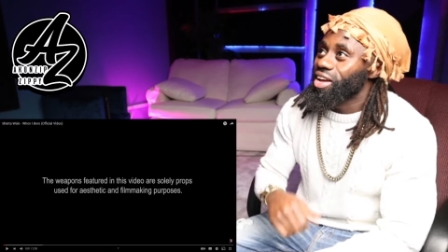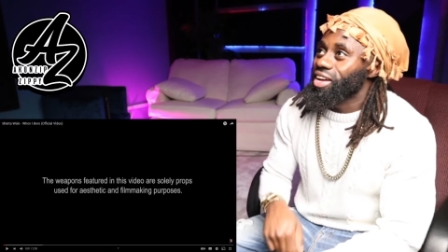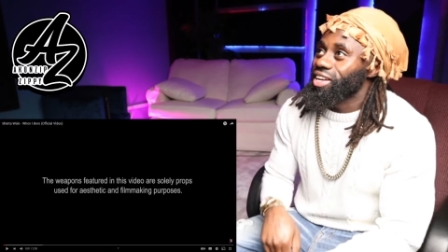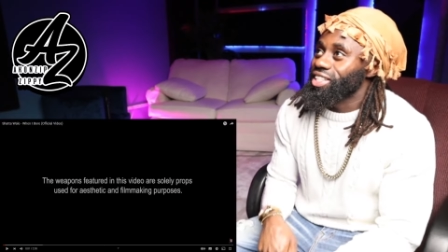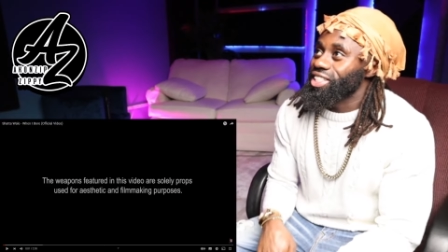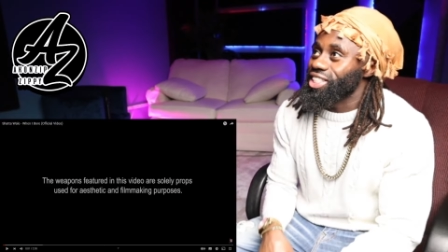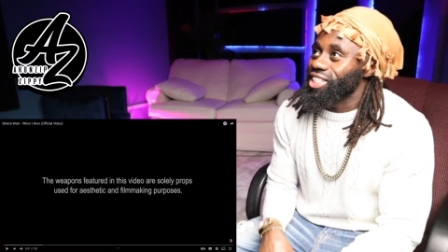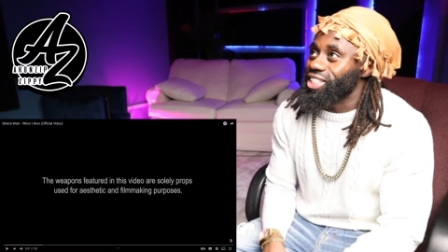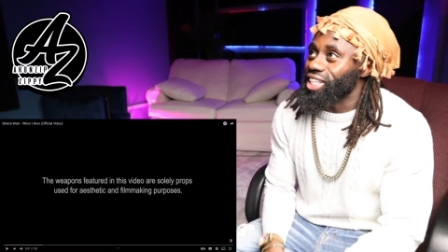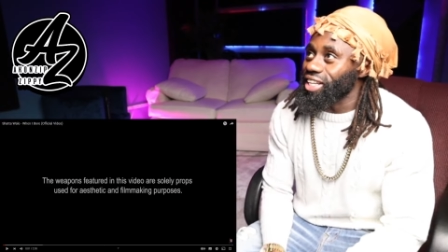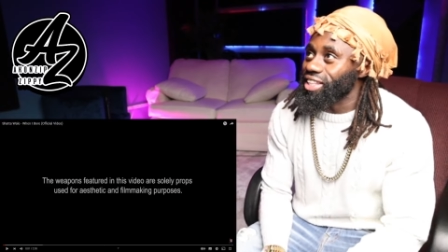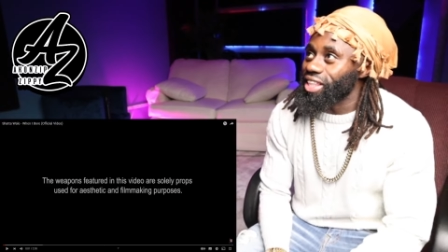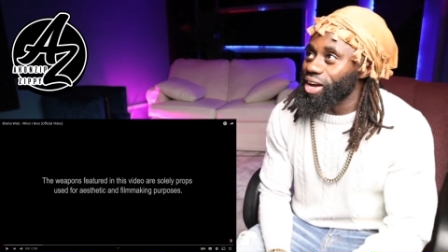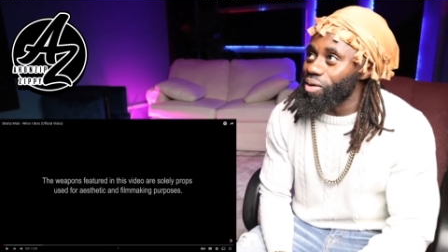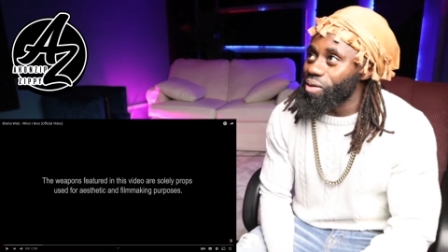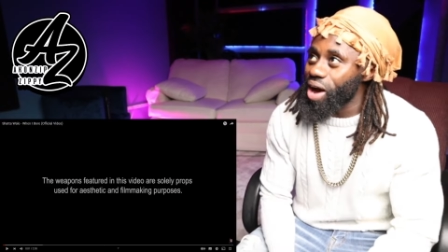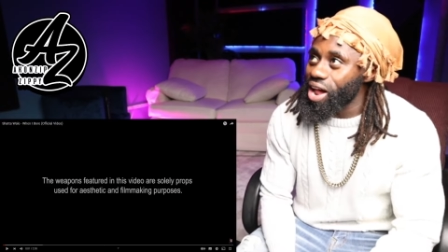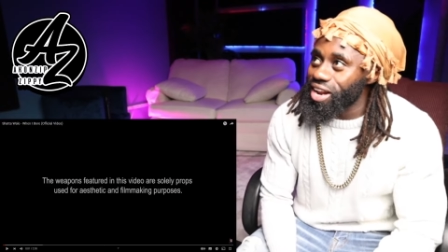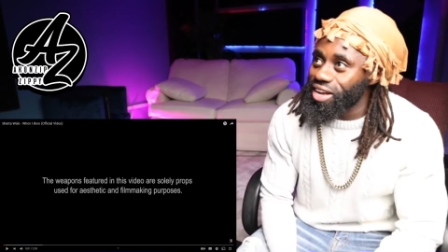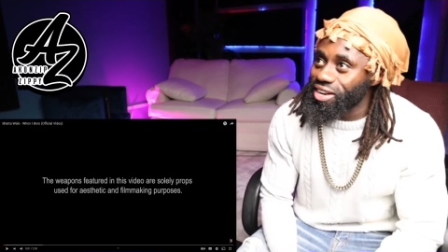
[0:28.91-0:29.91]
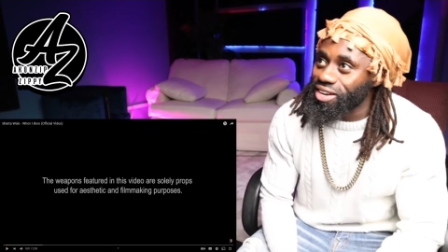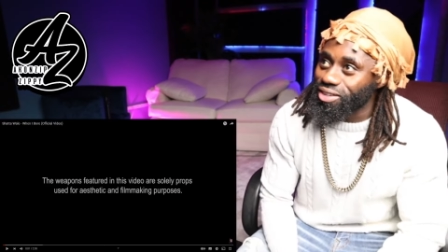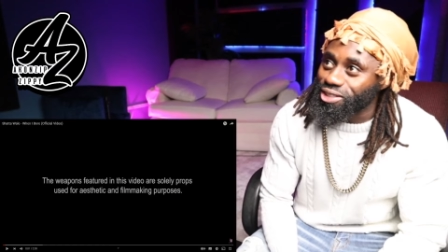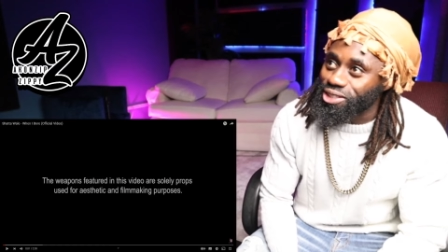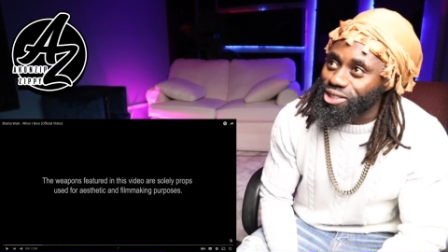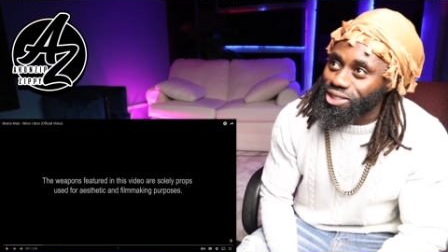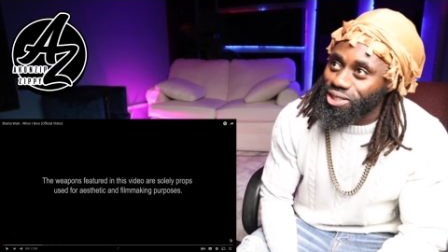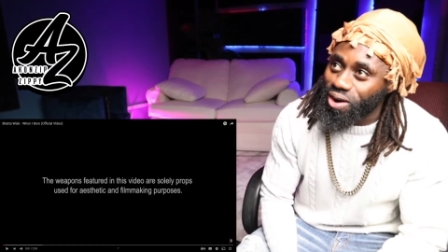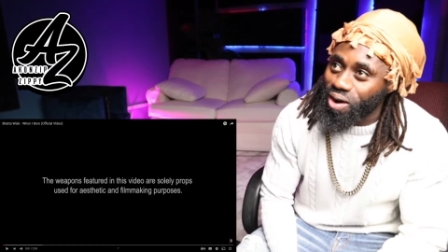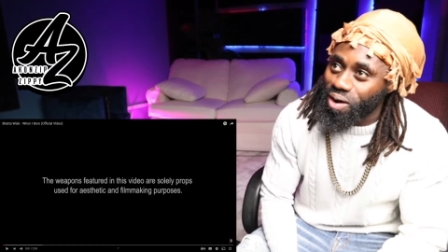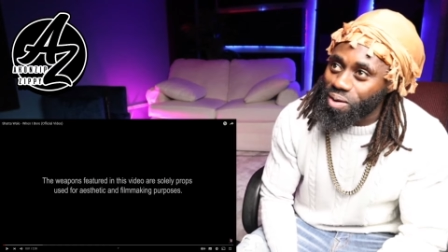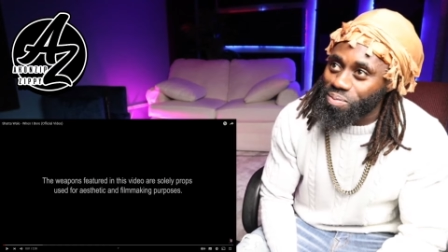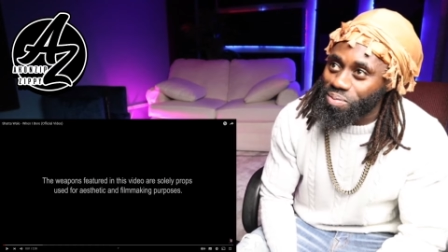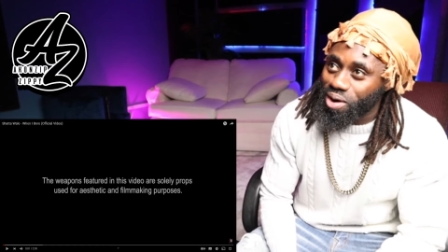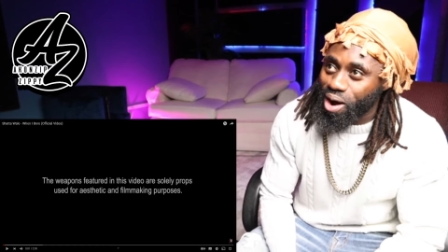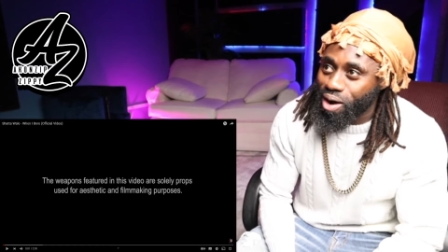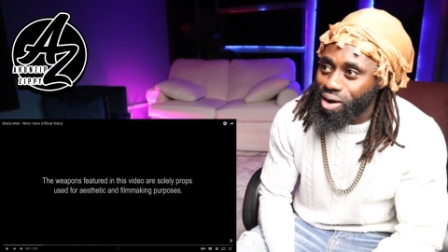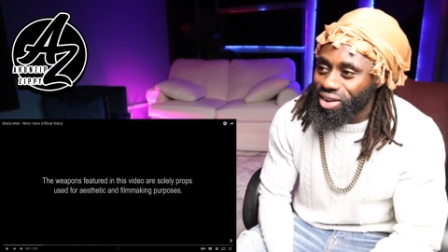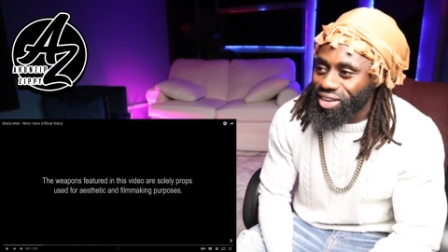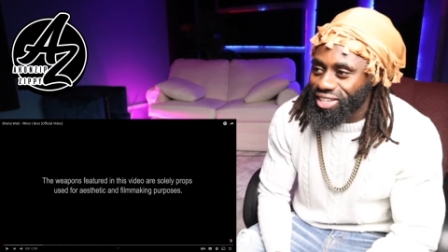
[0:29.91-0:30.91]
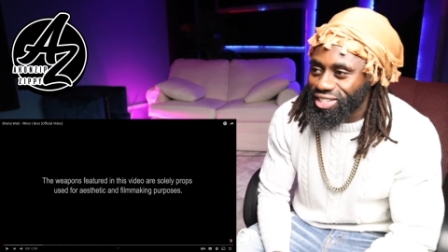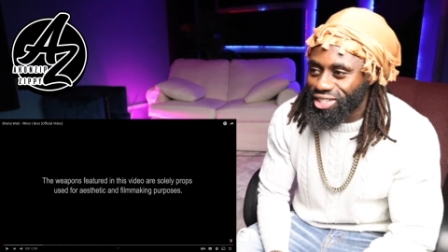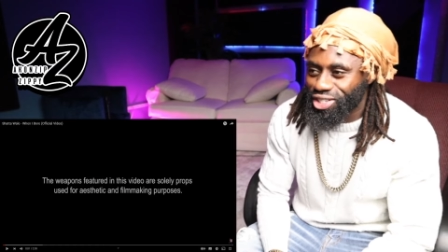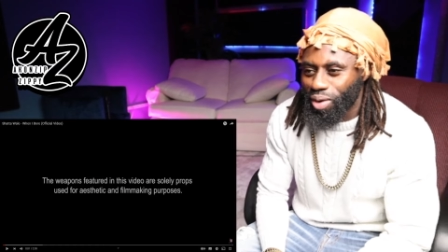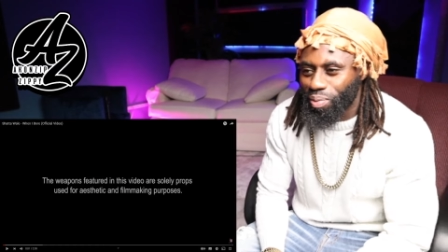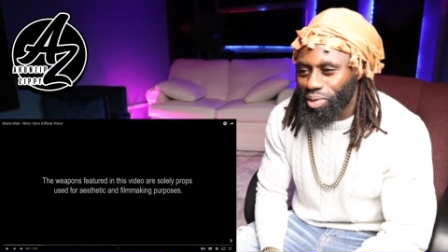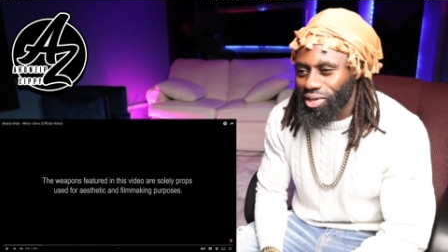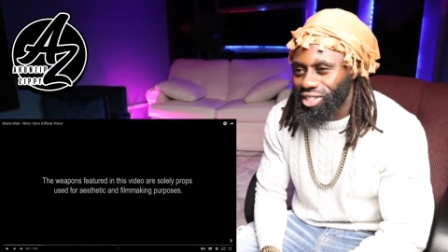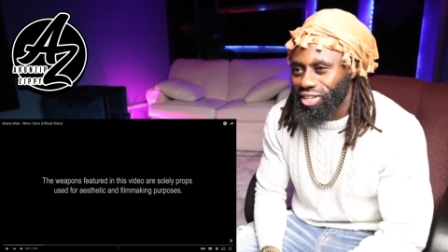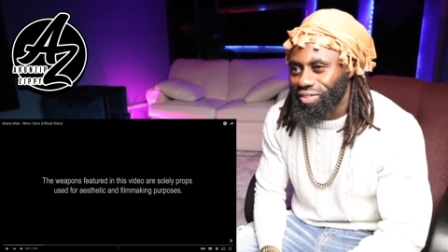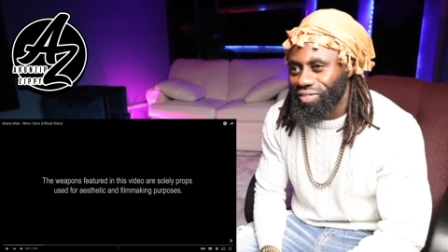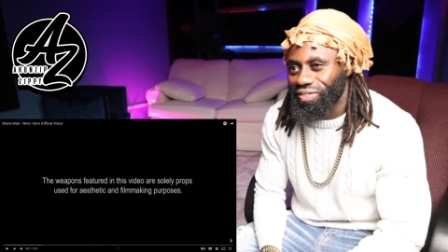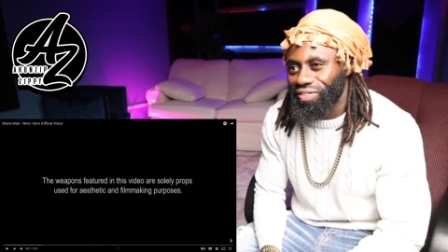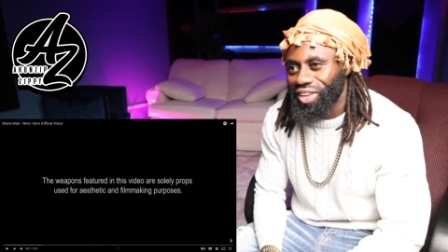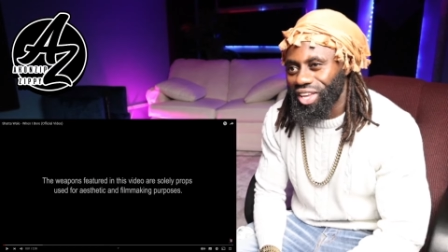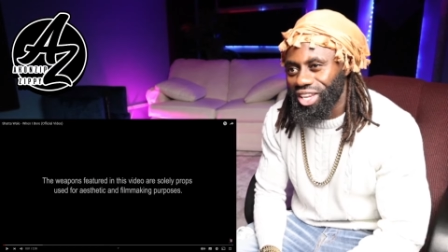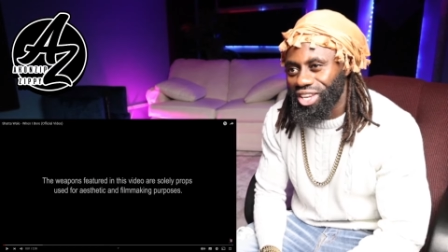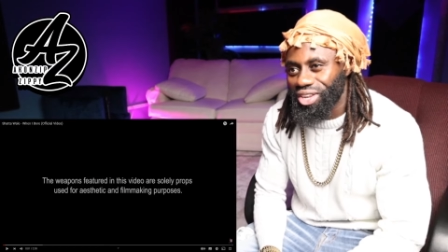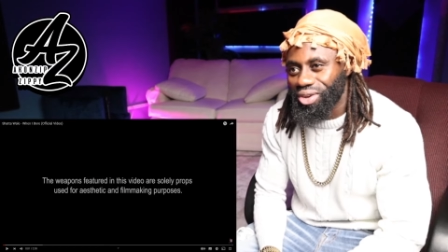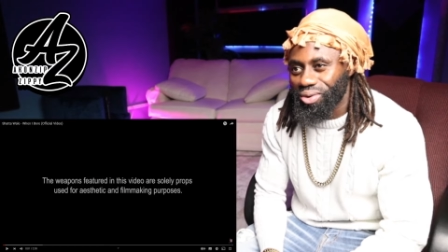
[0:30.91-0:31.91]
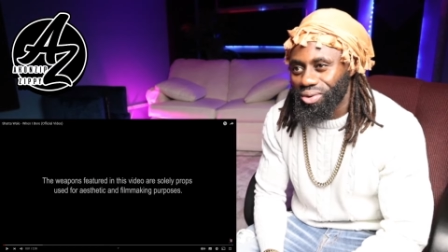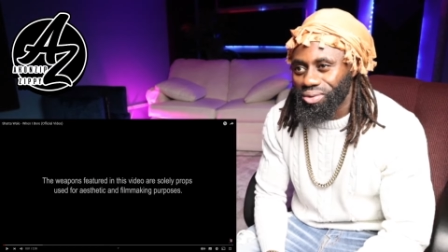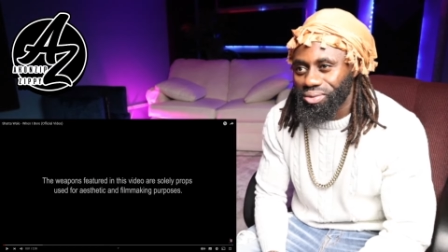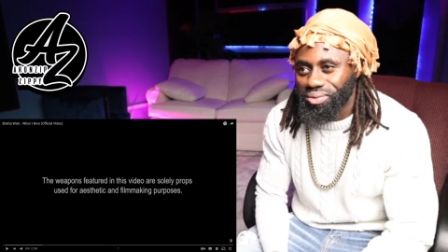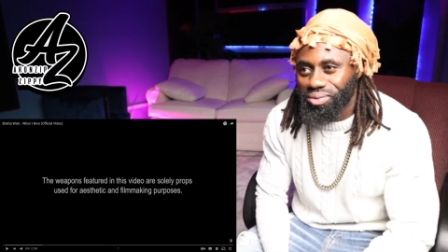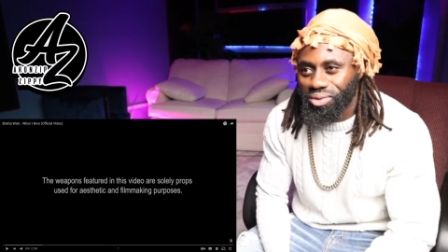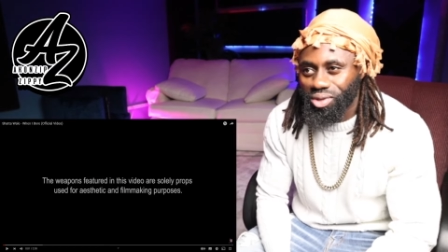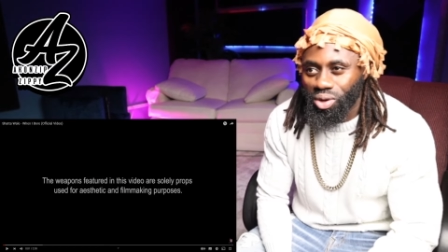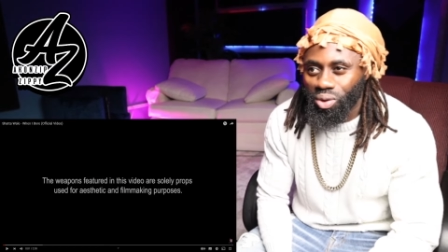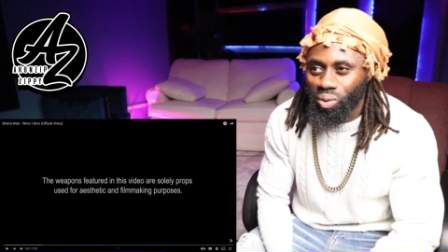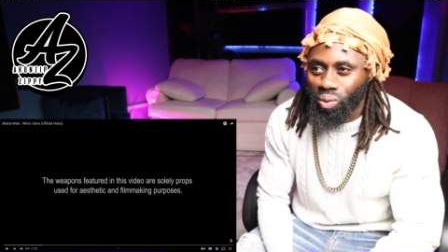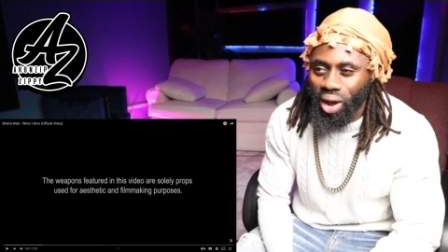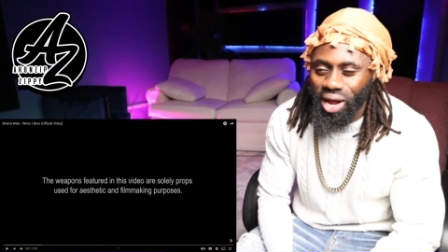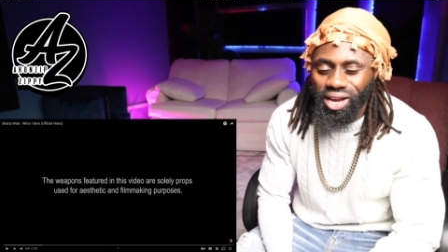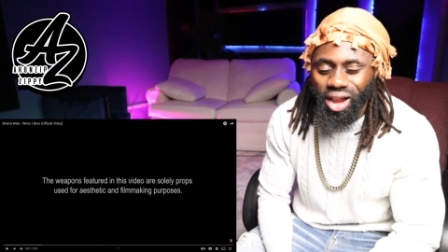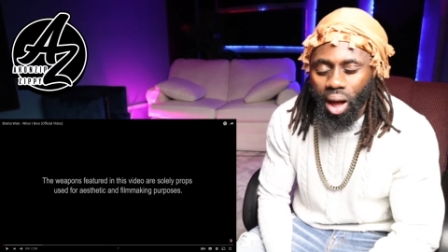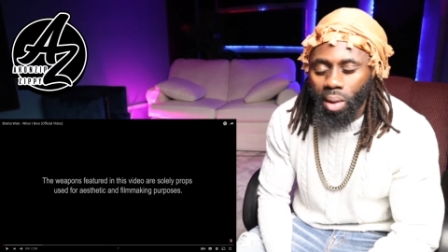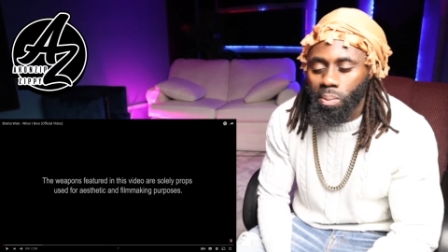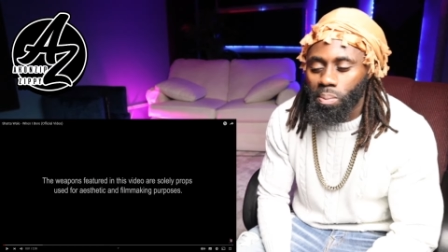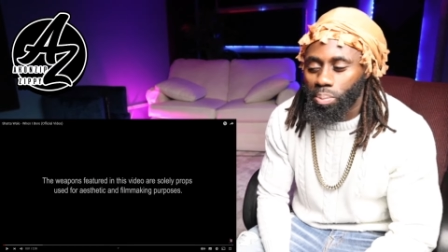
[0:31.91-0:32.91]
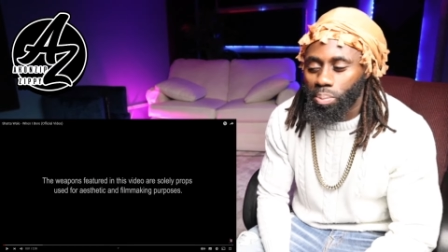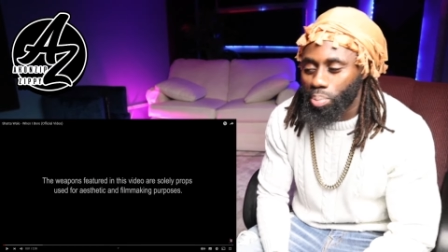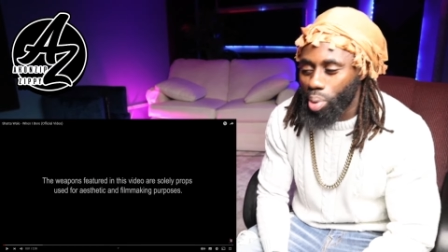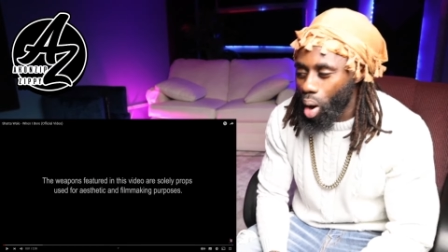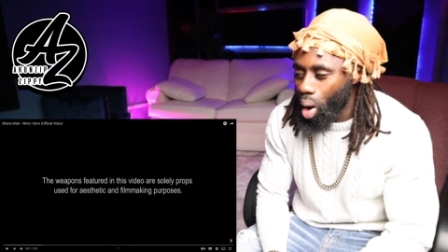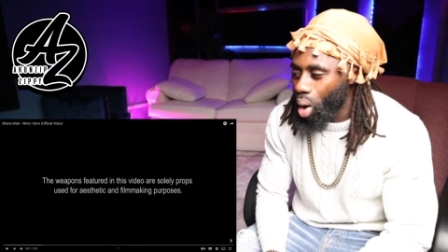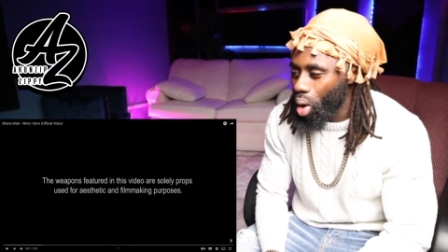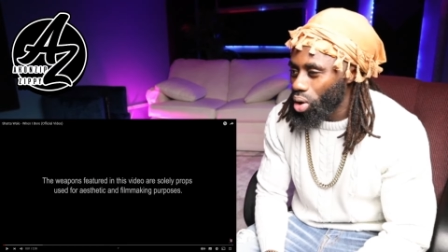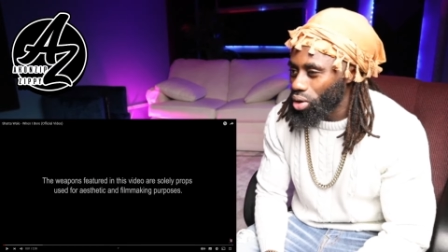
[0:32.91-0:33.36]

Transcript: Shatta Wale don't drop, bro. He dropped us a video when I'm bored.